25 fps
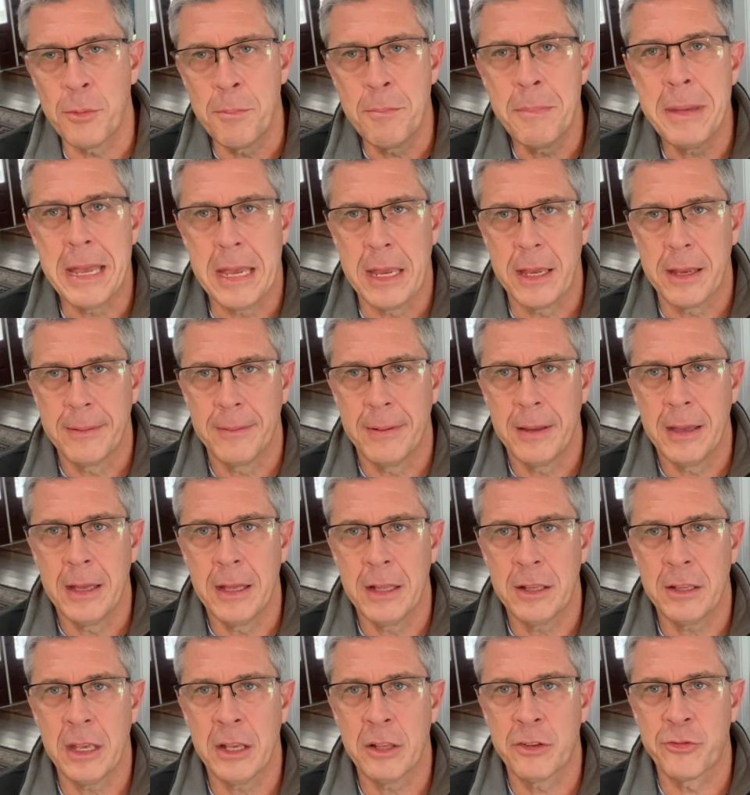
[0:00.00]
me.
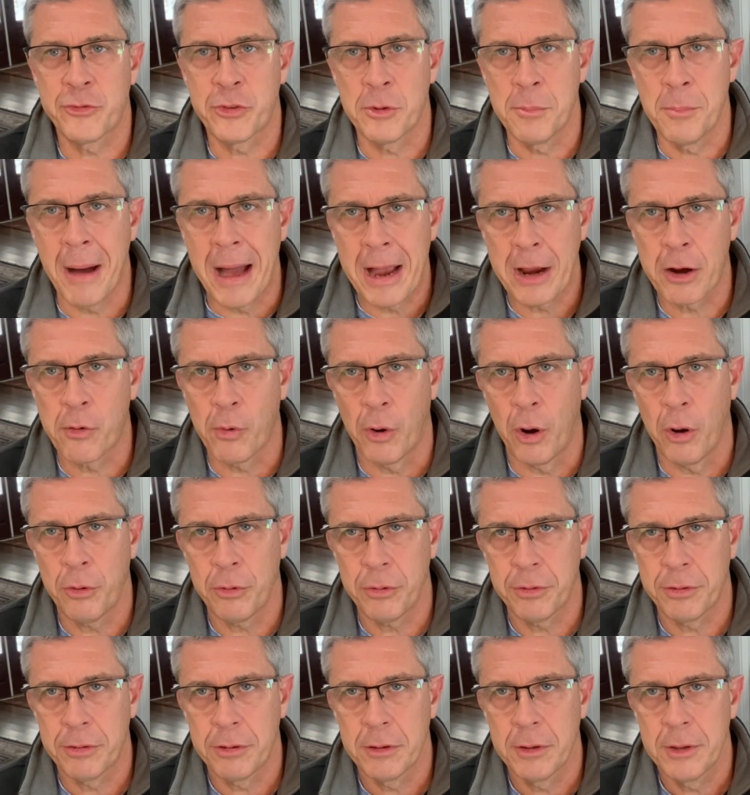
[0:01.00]
It, it's for my
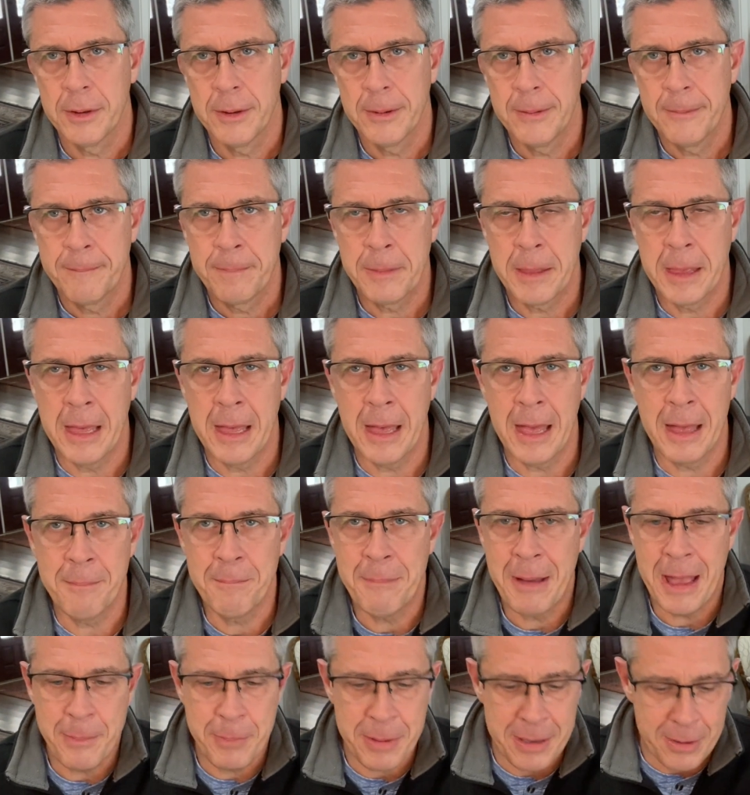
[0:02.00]
growth
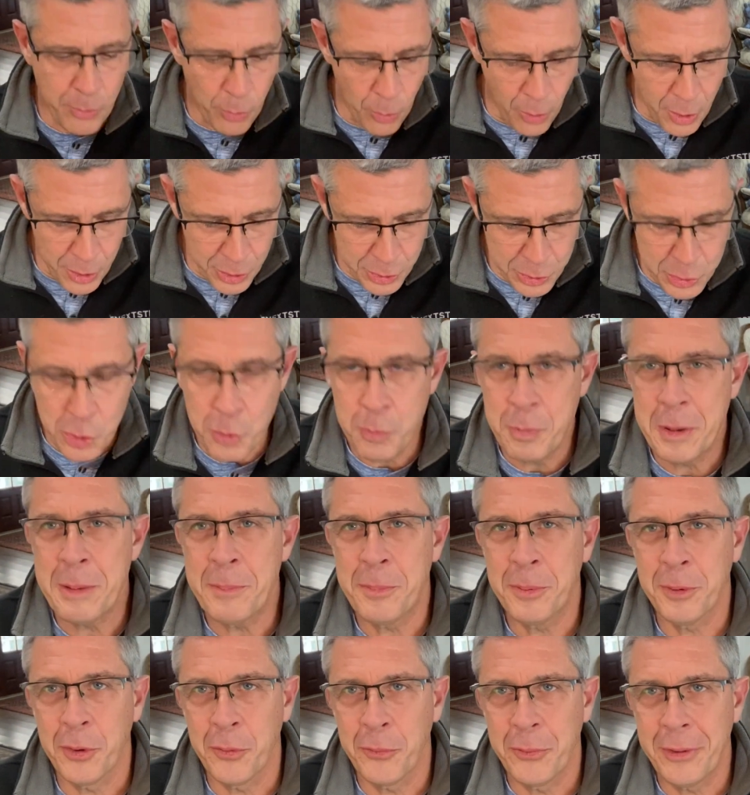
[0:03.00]
and maybe one or two
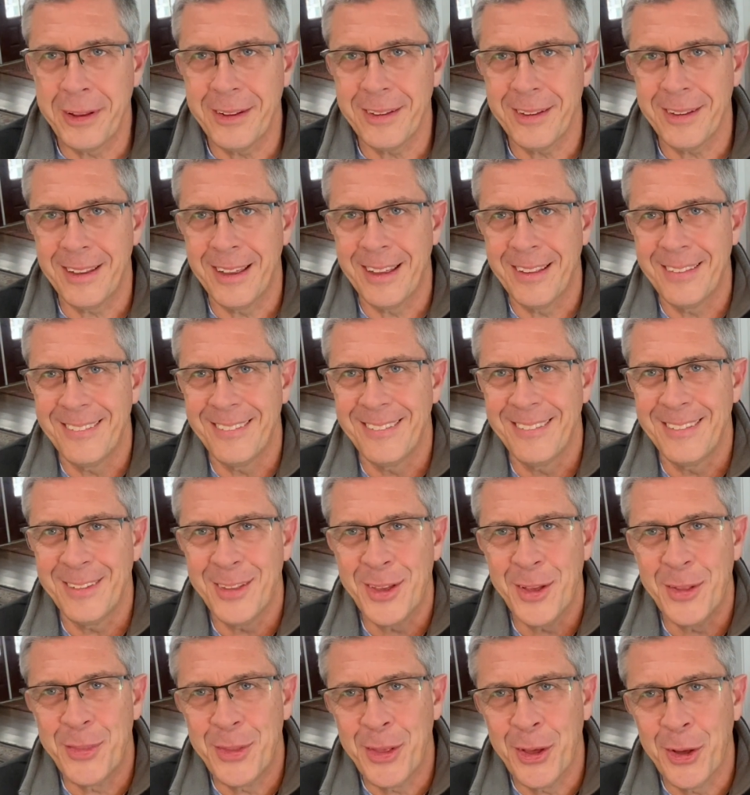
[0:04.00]
people will read it and
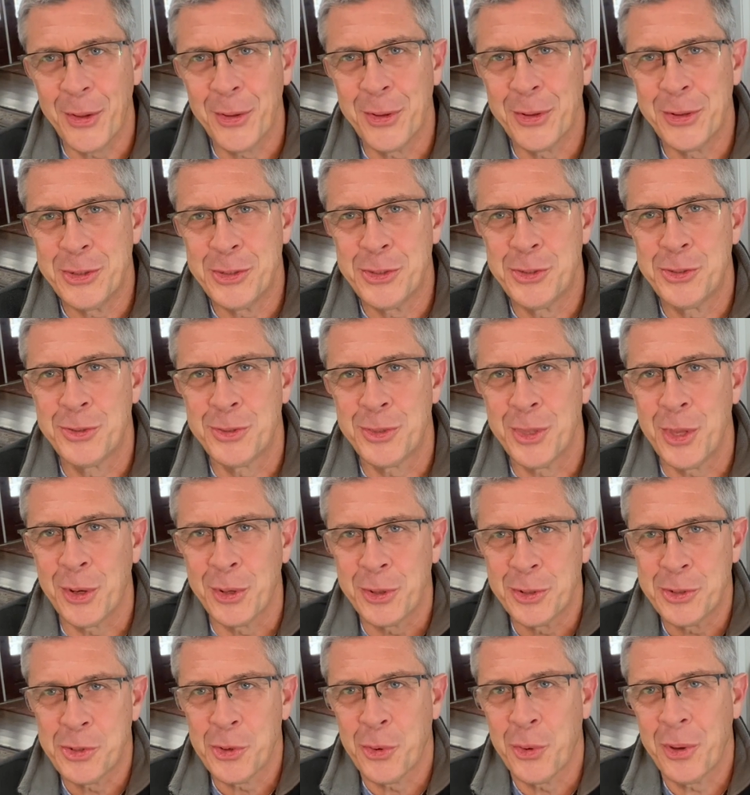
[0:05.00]
and they'll
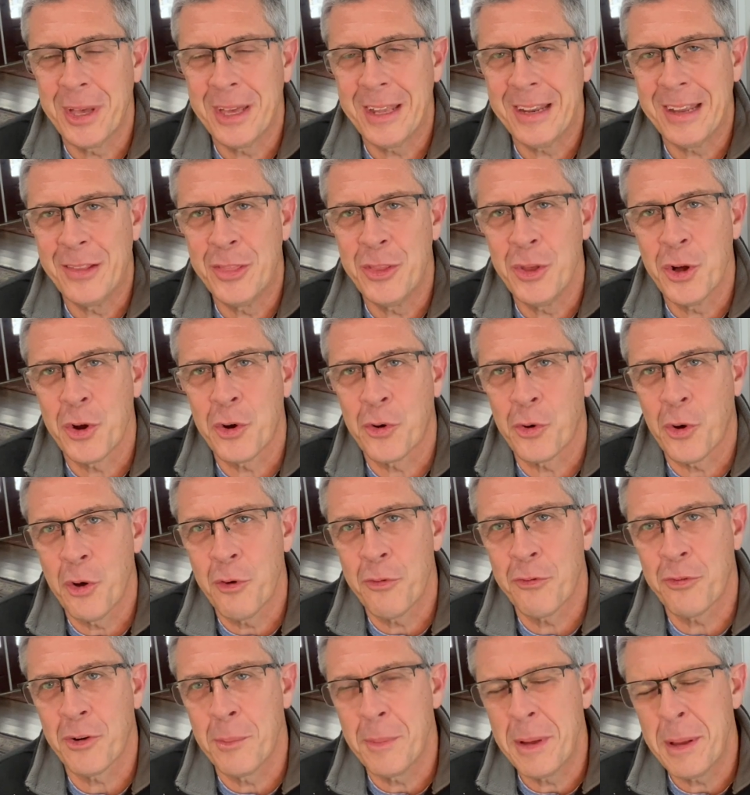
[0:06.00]
They'll enjoy it and they'll
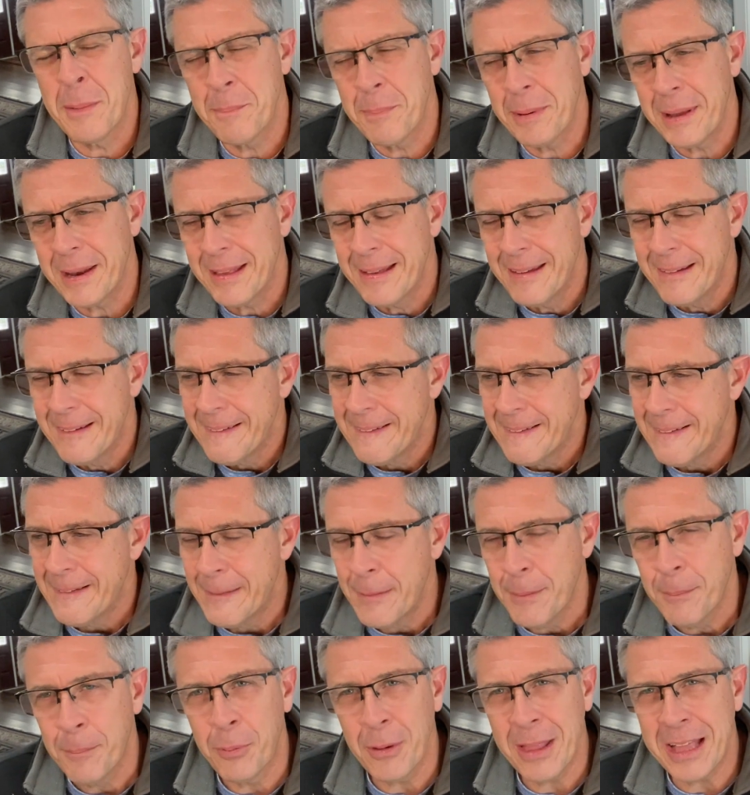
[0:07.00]
grow from it. But
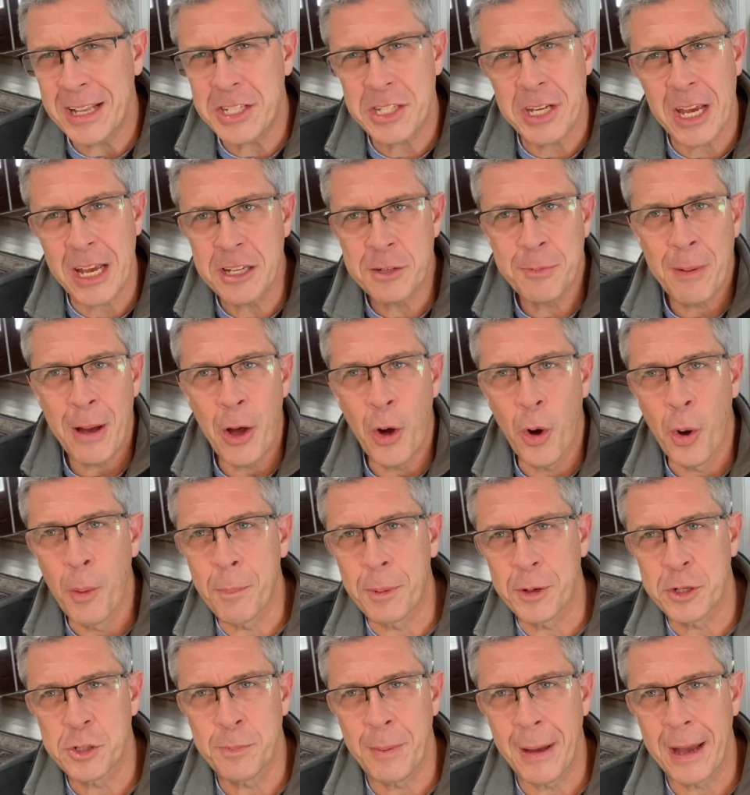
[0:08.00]
but that changed my whole
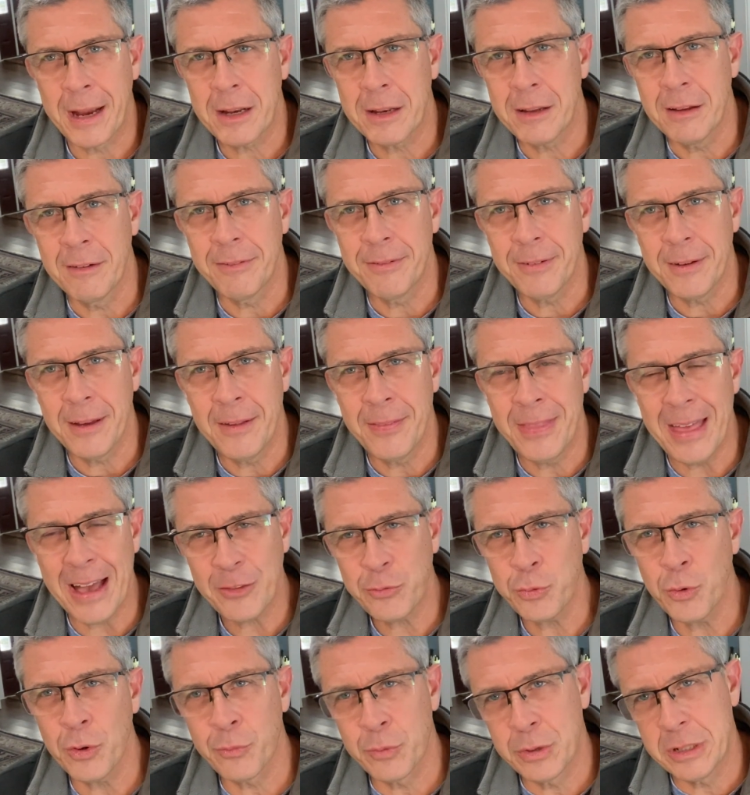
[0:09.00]
perspective.
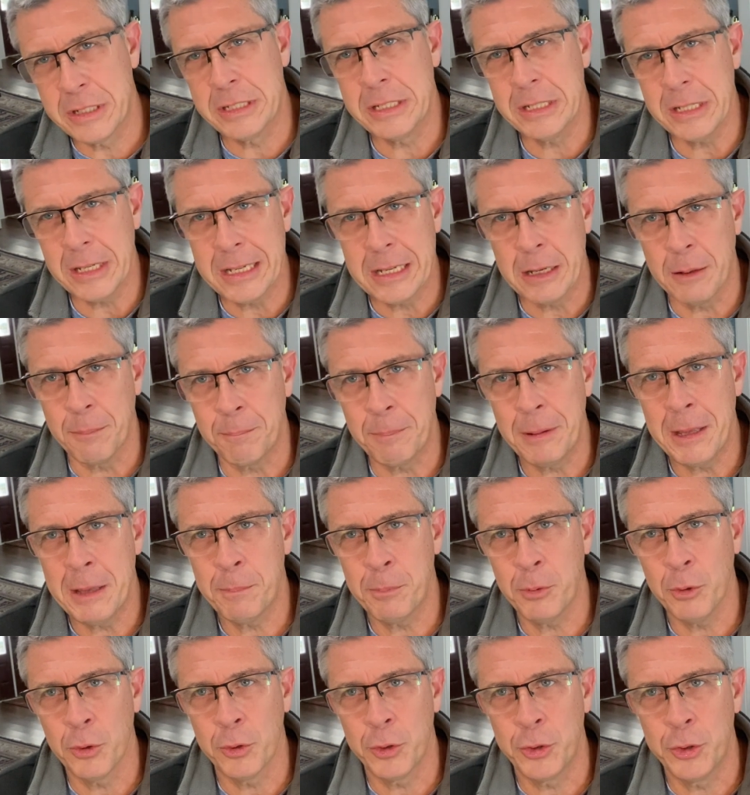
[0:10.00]
That's what resilient
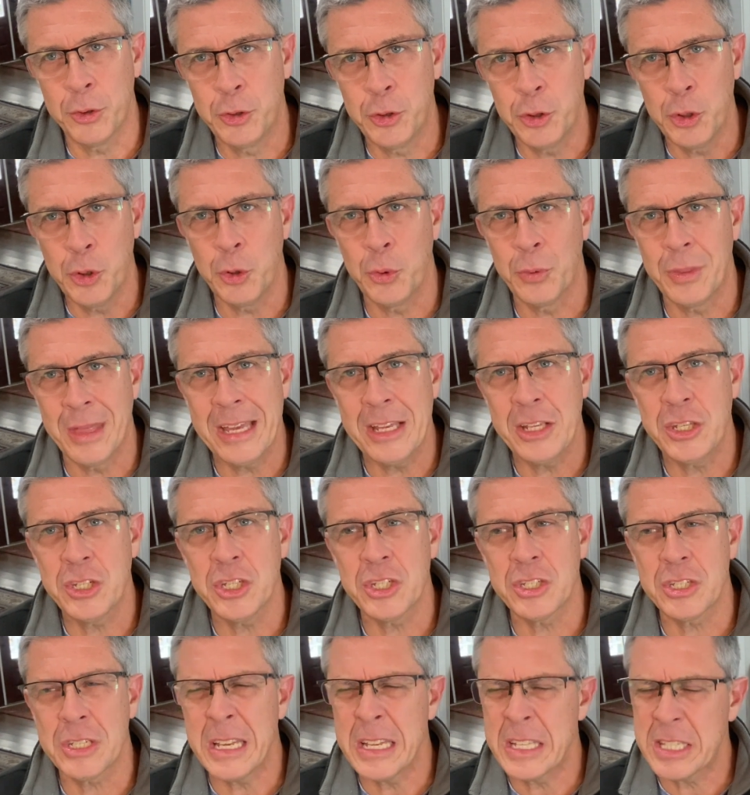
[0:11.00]
people do. They
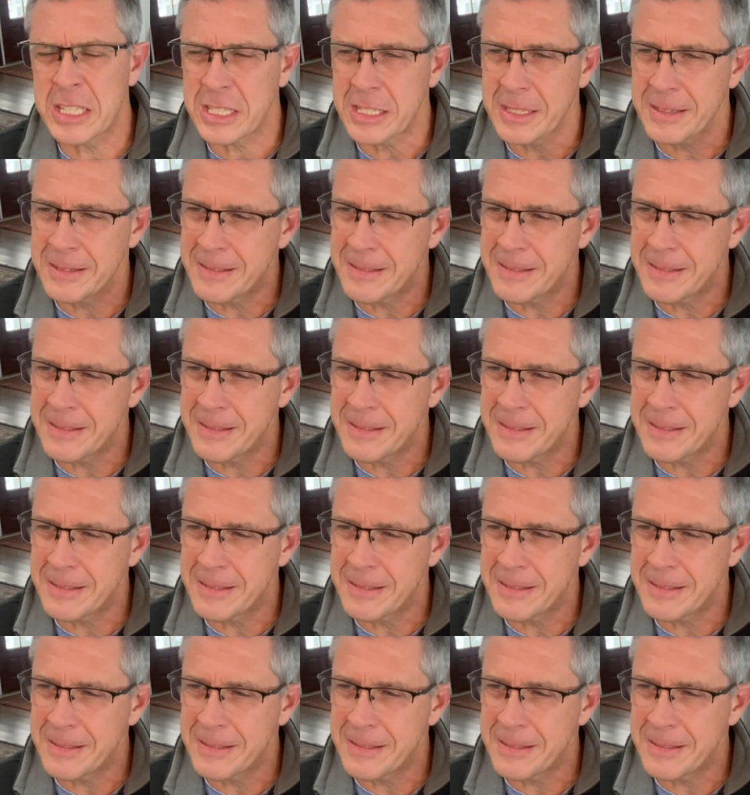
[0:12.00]
just it,